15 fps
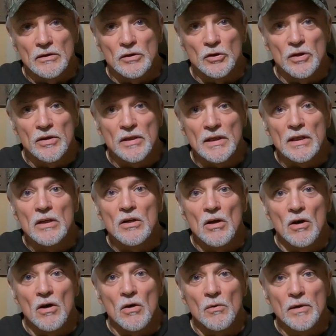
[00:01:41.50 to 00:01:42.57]
Good thing to
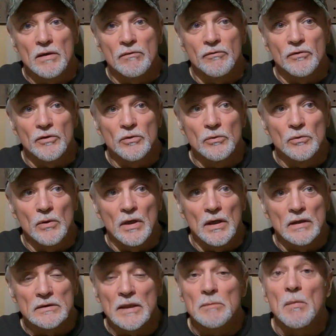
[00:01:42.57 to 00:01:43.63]
know if you,
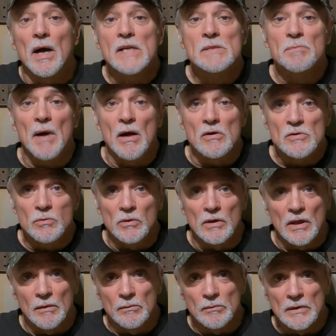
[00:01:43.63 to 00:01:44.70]
like my spouse, will
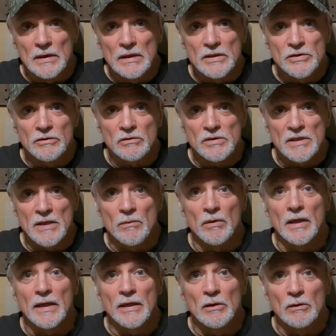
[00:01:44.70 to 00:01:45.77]
come, she'll say
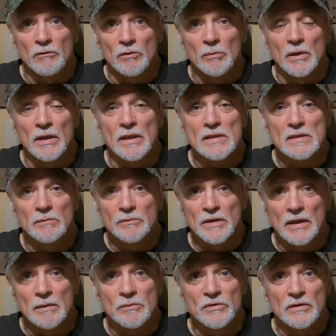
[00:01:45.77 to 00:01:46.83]
when I get home from hunting
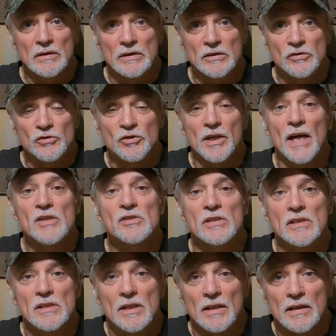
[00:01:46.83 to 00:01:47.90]
sometimes, did you catch
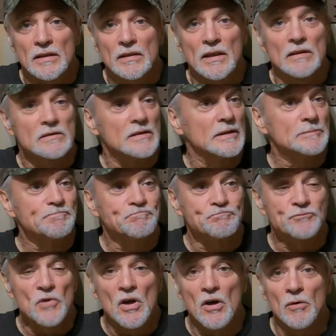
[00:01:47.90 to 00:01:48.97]
anything? And I'll say,
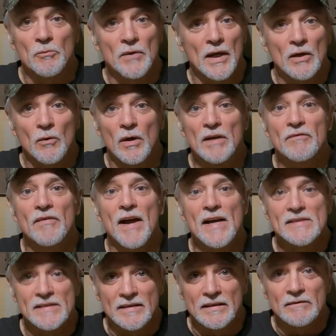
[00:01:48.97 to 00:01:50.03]
no, not quite
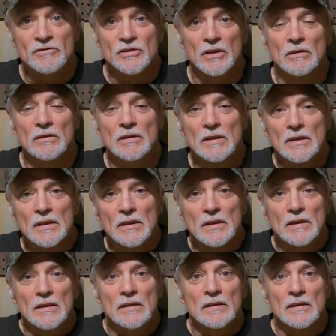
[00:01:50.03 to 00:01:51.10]
fast enough. So
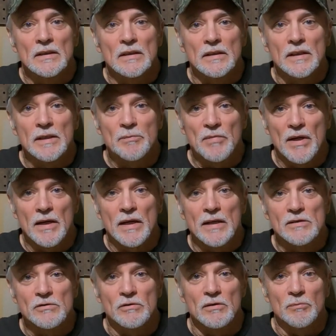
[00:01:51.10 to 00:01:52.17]
keep that
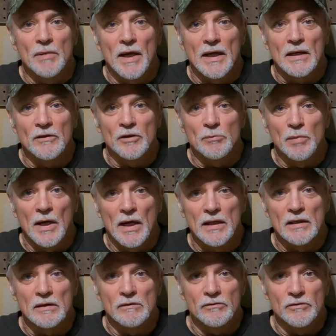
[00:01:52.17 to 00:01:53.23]
answer in the back of your
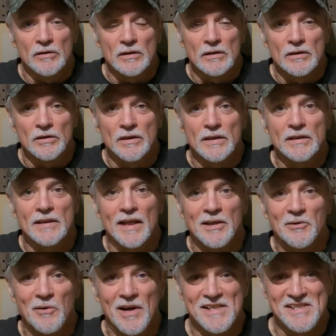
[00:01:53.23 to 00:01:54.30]
pocket if you get that
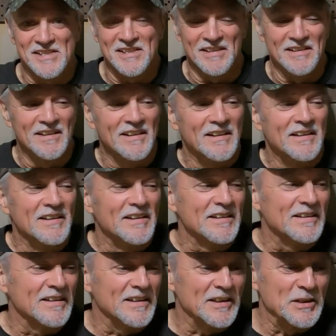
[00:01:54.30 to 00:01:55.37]
question.
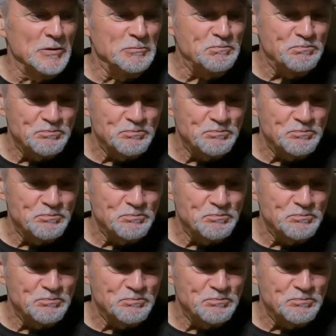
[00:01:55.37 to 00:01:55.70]
A